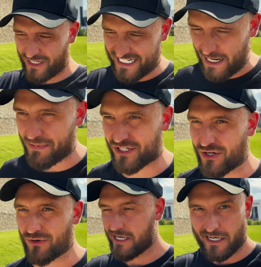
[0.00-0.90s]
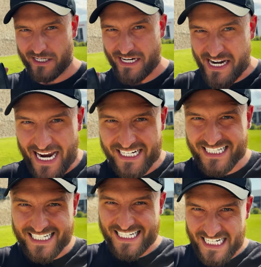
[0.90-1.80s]
on this episode, in the
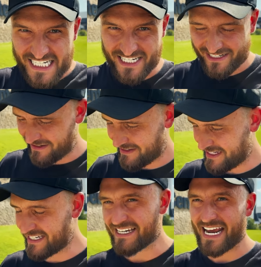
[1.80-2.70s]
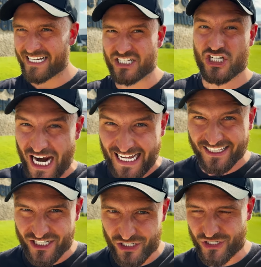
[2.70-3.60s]
next season, in the next
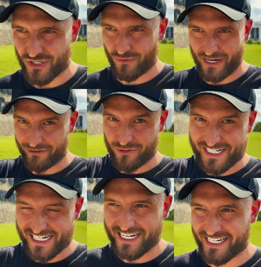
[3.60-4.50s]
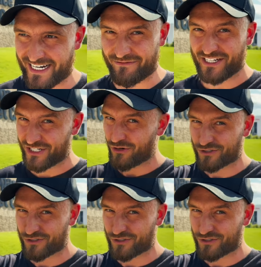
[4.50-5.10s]
challenge, we have a crazy idea if this goes